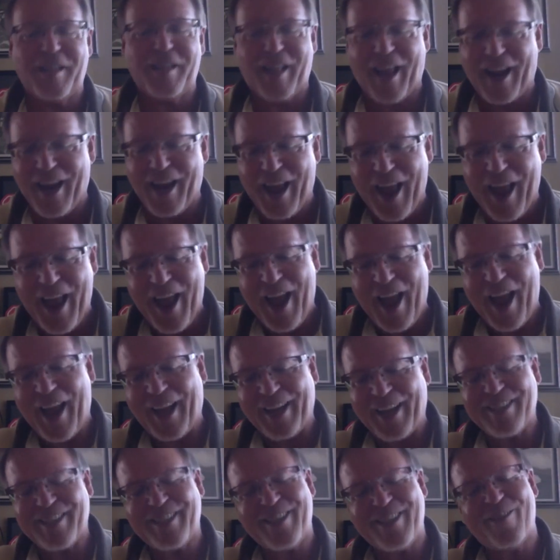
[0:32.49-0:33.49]
And I
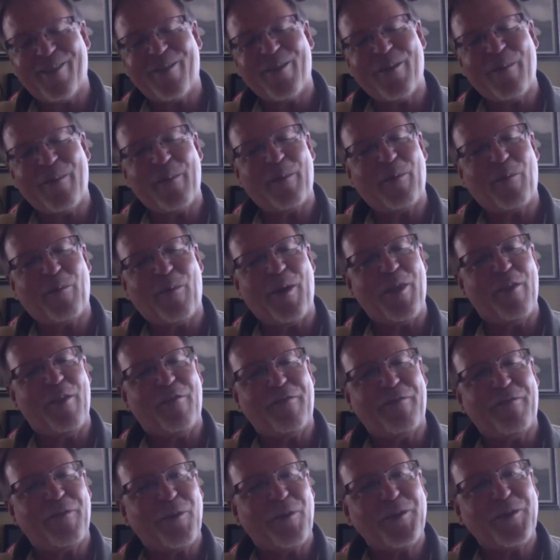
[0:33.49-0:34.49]
can still remember one of the
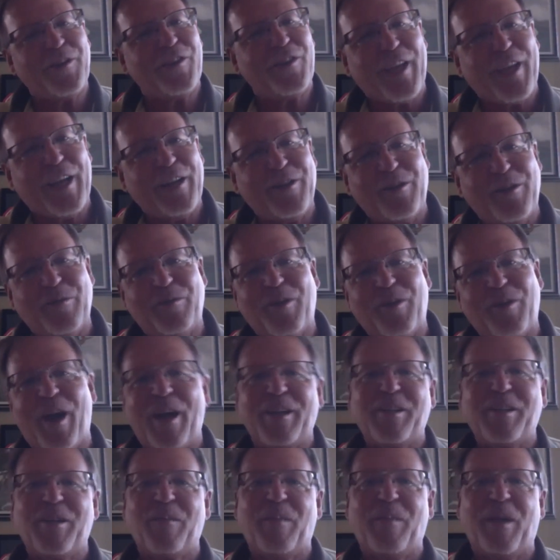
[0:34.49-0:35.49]
first things you
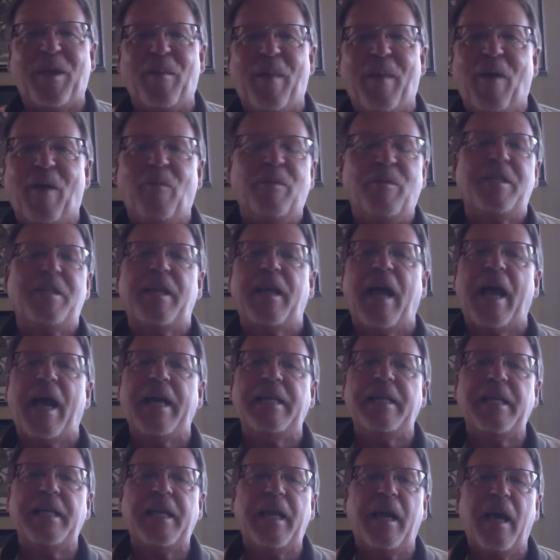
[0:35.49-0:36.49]
talked to me about was the
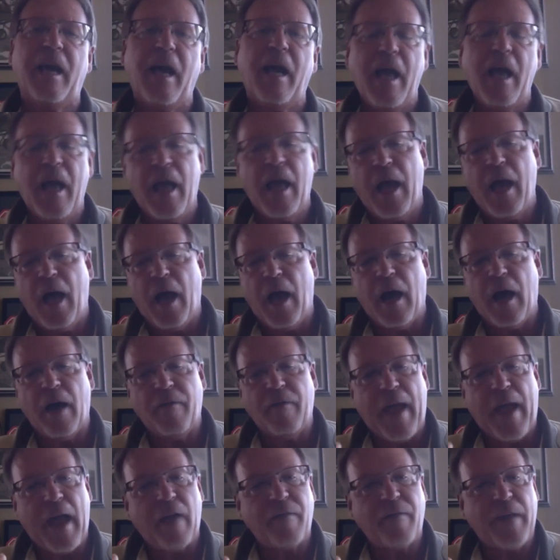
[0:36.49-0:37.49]
idea
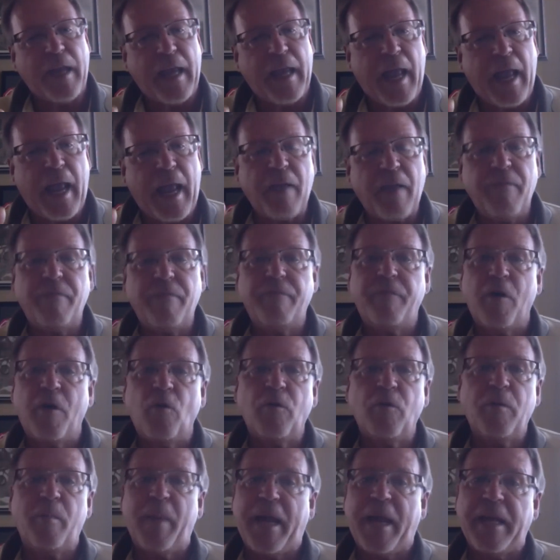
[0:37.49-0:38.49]
of having a
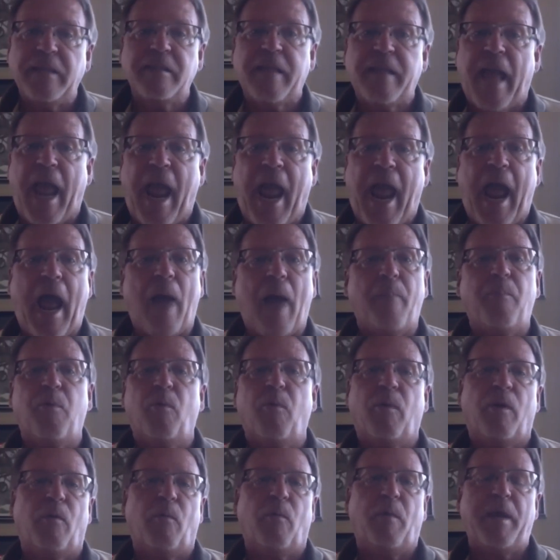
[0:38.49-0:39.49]
phone-based app
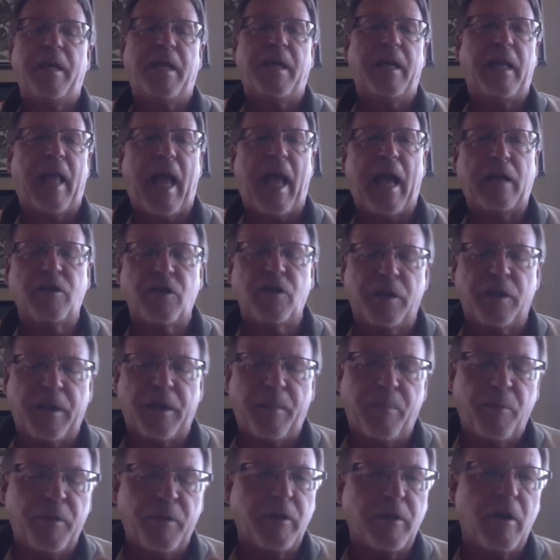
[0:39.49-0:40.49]
where we could
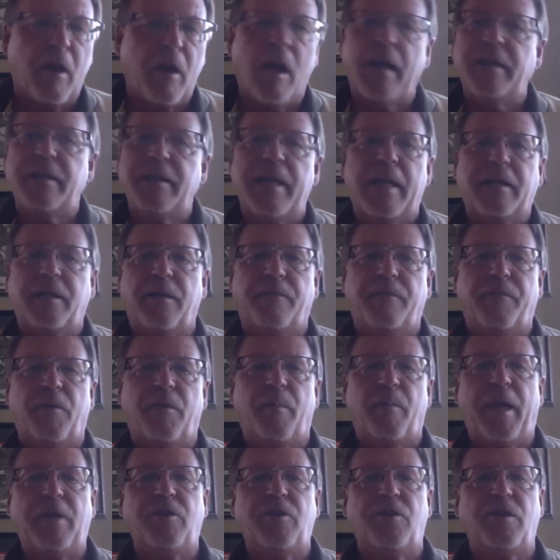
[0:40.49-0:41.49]
actually put contact
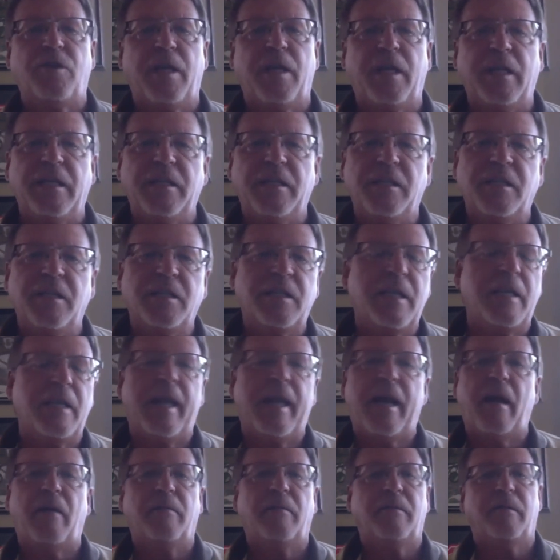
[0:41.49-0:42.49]
information in and send out,